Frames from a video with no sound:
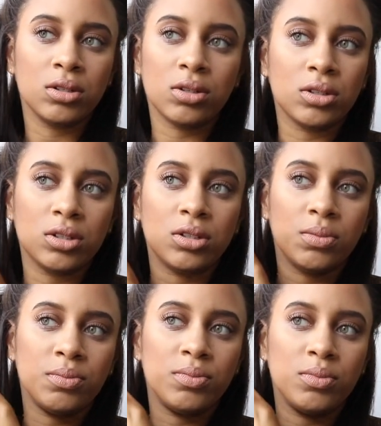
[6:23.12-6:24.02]
So I
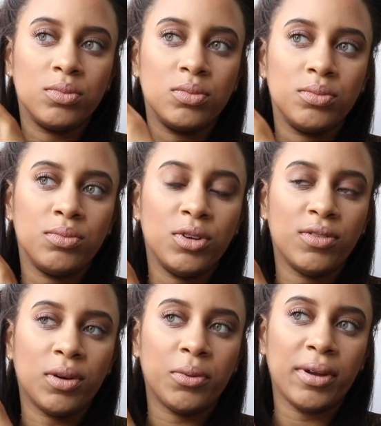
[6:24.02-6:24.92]
just
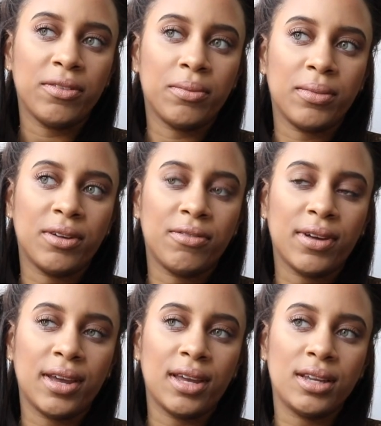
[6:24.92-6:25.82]
move it away from my
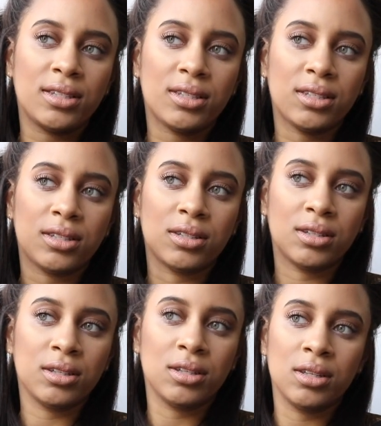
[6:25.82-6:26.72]
face
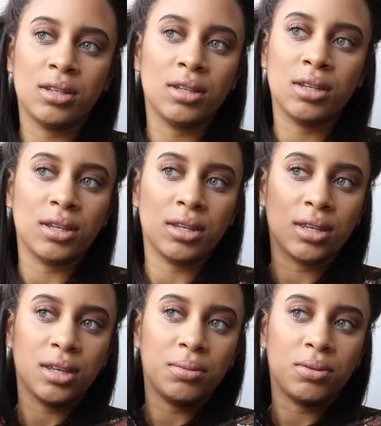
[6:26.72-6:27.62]
and
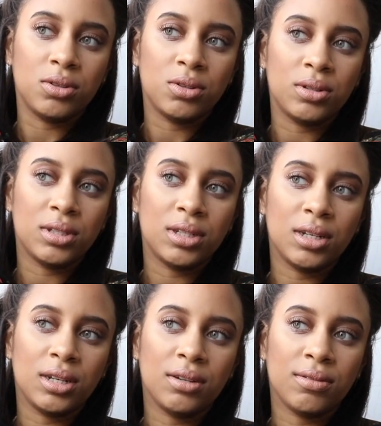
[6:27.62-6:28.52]
keep on
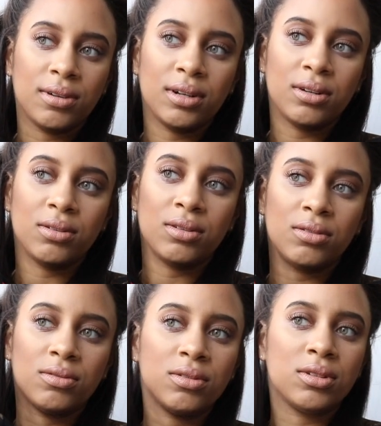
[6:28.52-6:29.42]
twisting it around
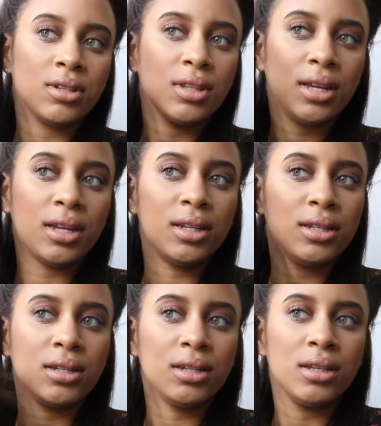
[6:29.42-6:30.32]
to the
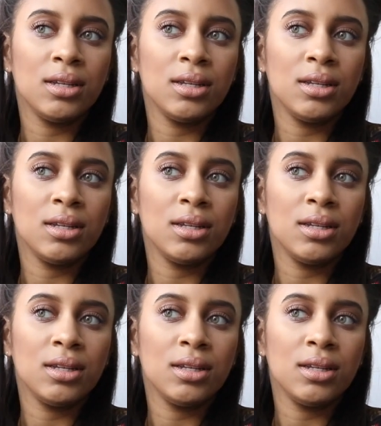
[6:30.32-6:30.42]
end.